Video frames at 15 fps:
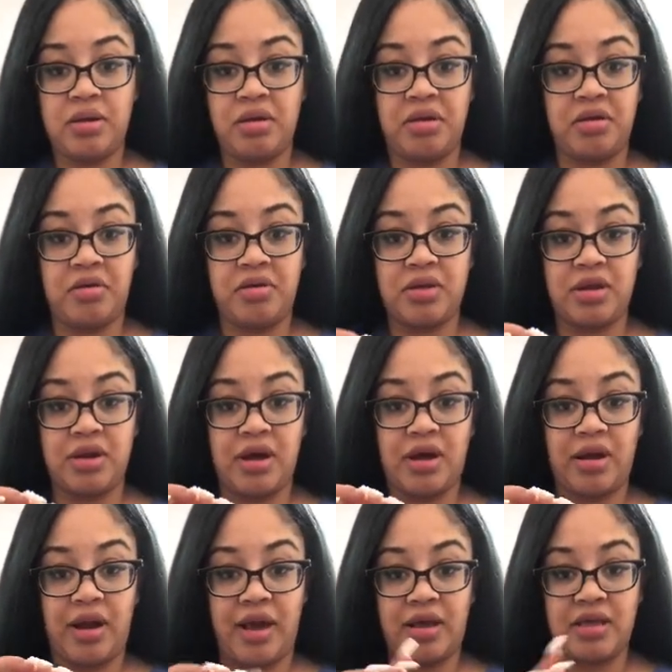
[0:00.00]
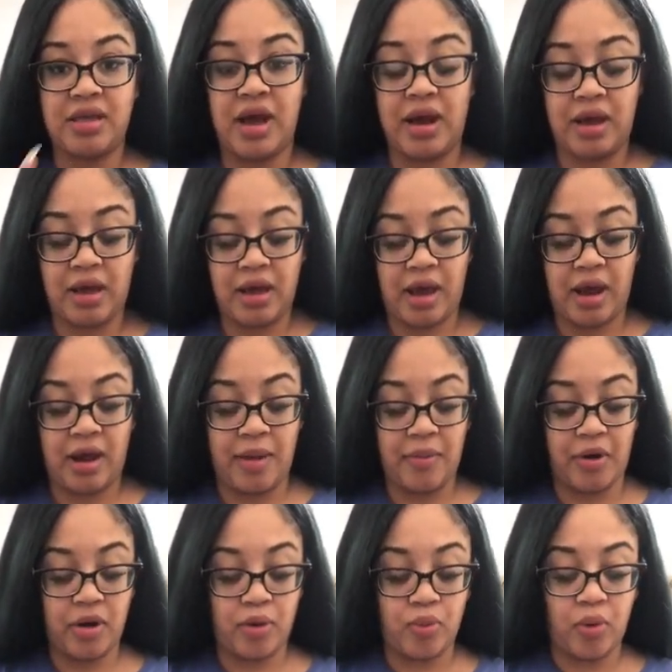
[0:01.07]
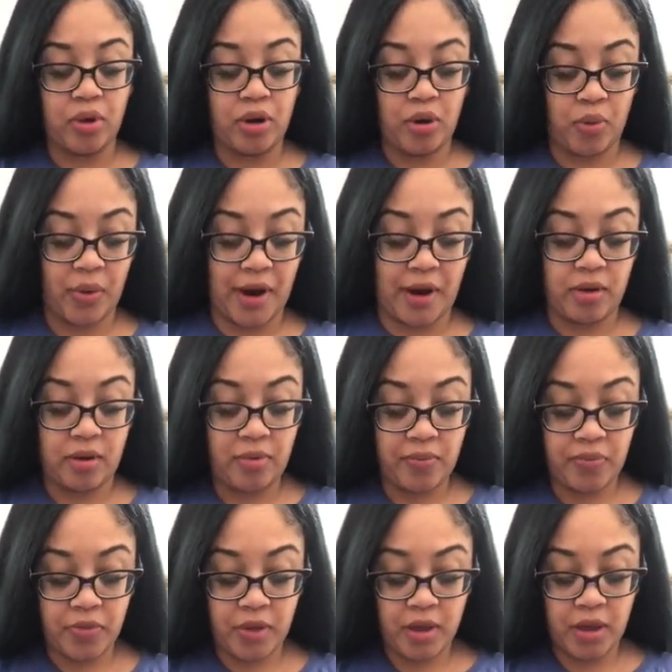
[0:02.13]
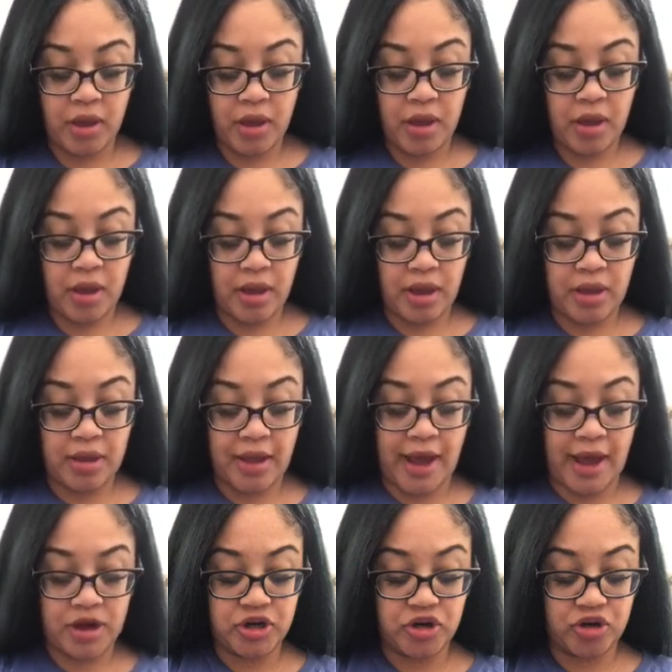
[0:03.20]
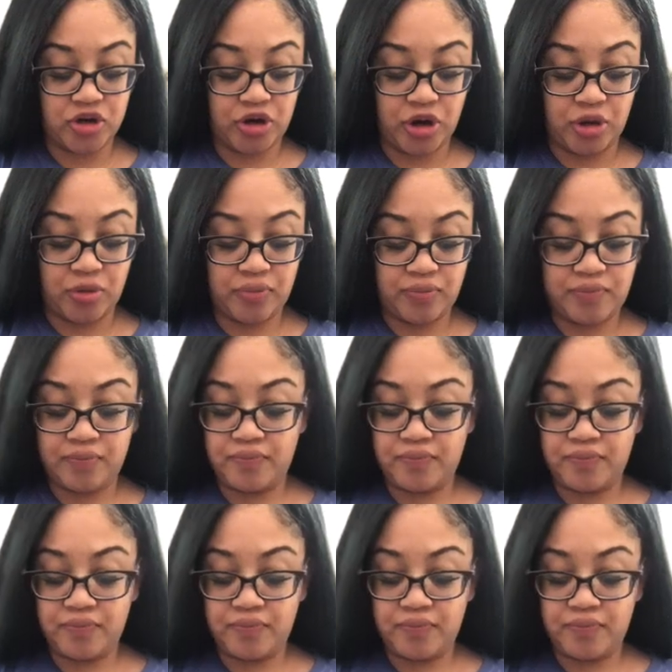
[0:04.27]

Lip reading: you know, it's not like solid yet, and I'm gonna roll it around in the extra dough.